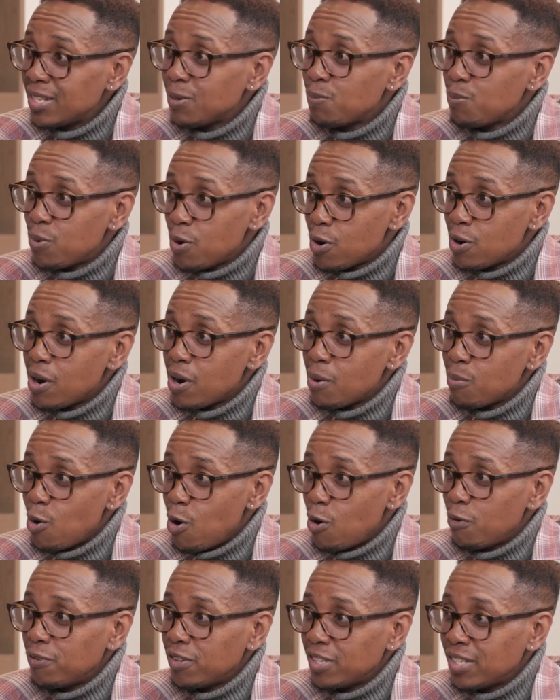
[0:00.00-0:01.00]
program
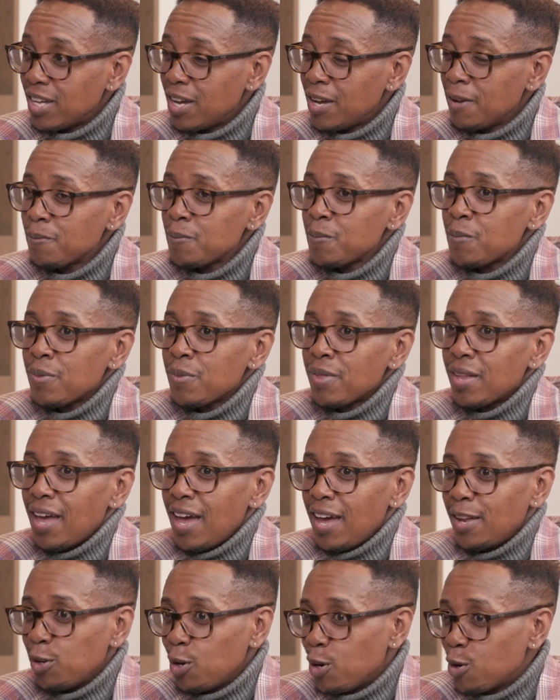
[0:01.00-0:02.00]
officer,
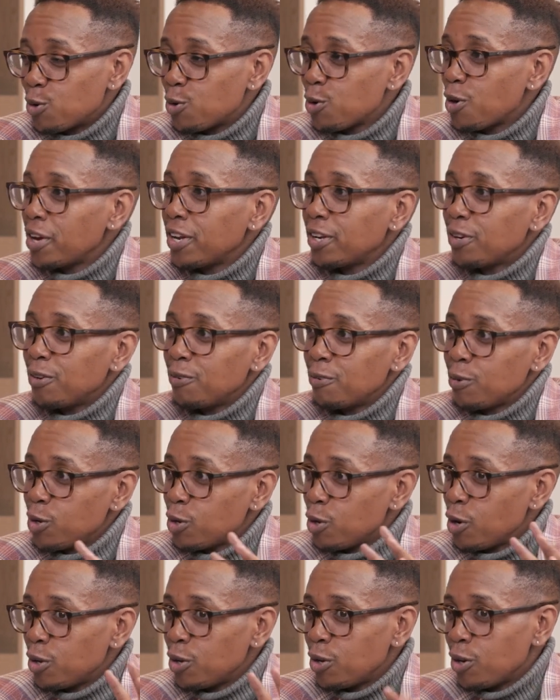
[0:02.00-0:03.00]
and you're growing,
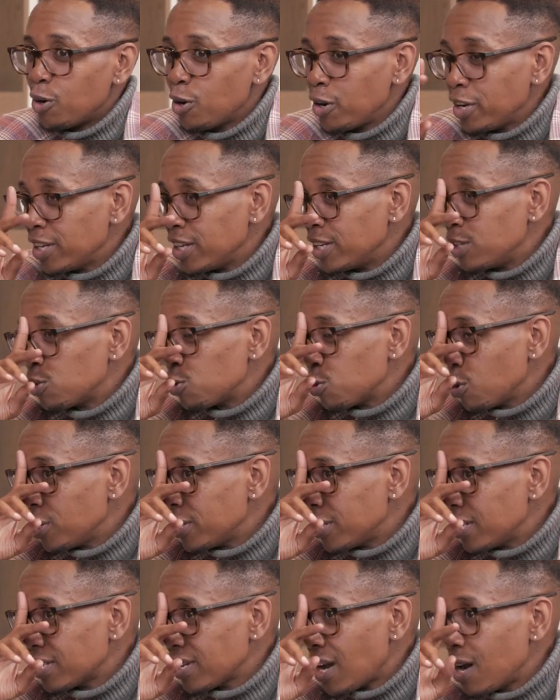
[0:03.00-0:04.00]
you're going into all
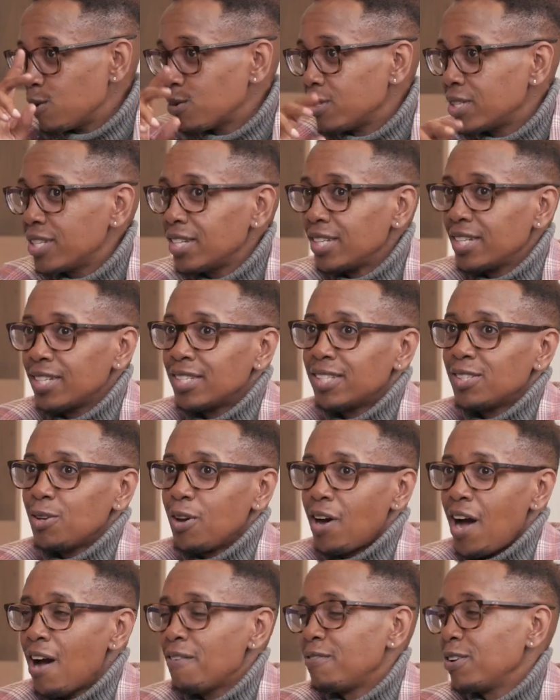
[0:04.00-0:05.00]
these counties,
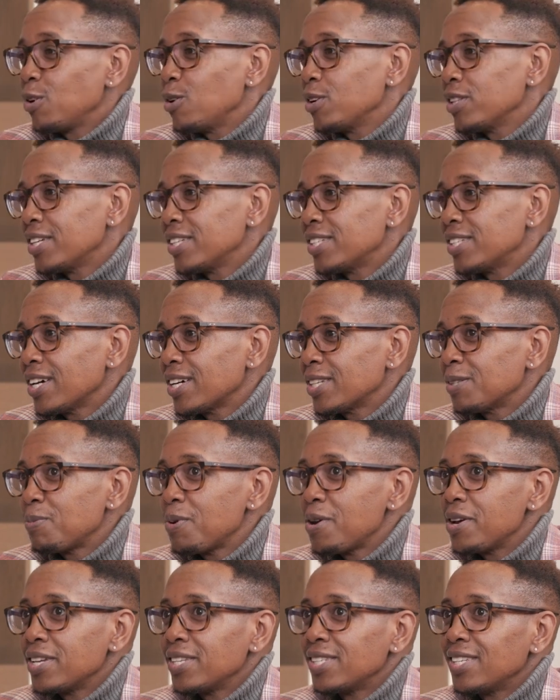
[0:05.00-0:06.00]
you're mm-hmm. having all these
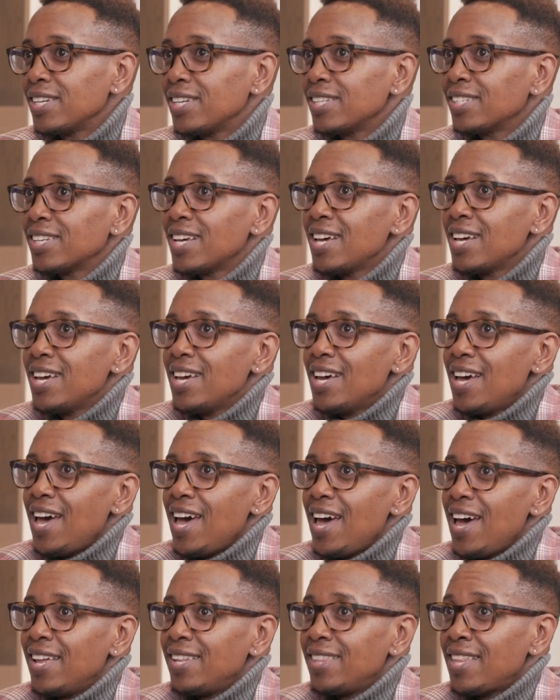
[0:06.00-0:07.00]
experiences,
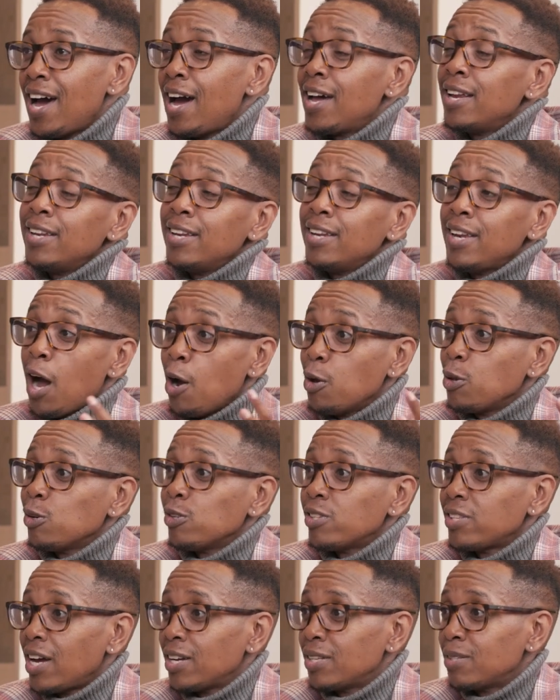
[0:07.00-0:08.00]
and then now you
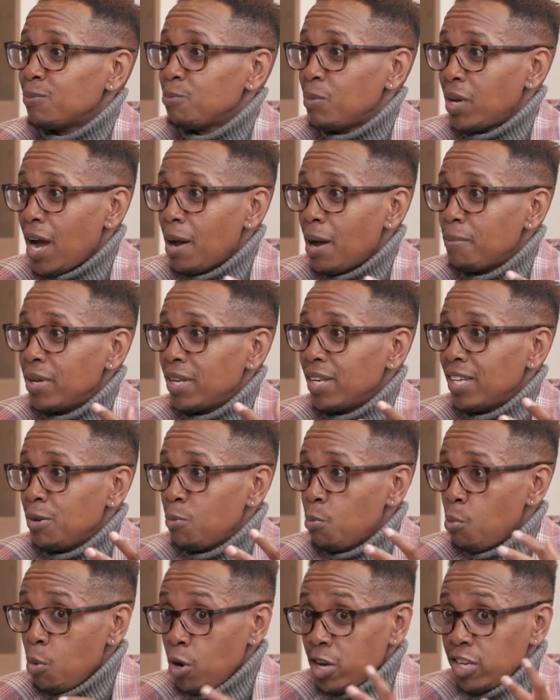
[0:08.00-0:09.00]
start
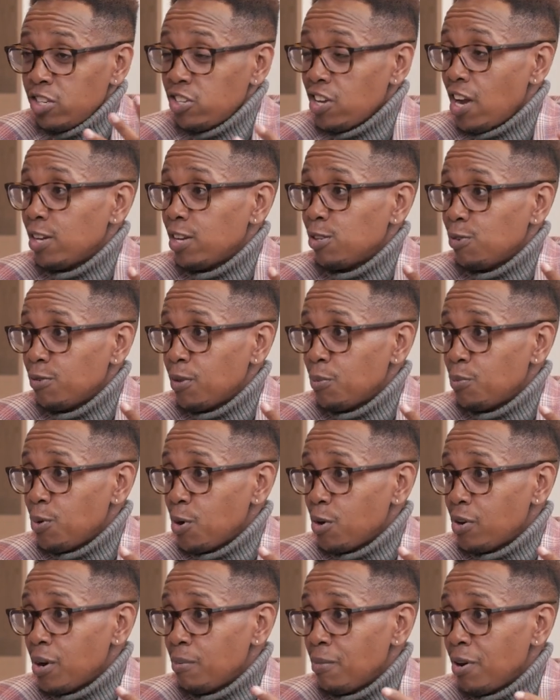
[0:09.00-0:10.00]
becoming more in charge of the
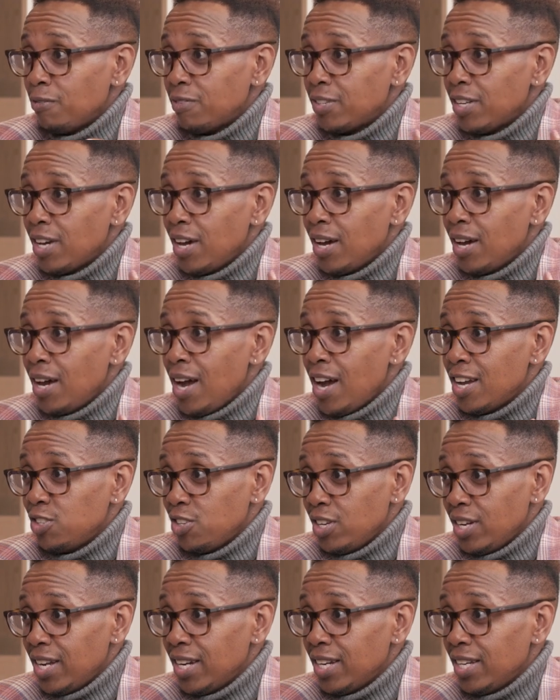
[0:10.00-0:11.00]
program after yeah.
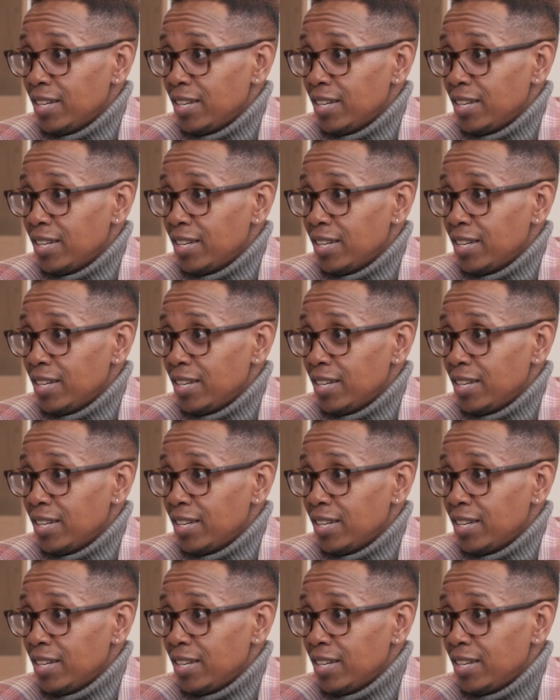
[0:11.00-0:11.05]
Angela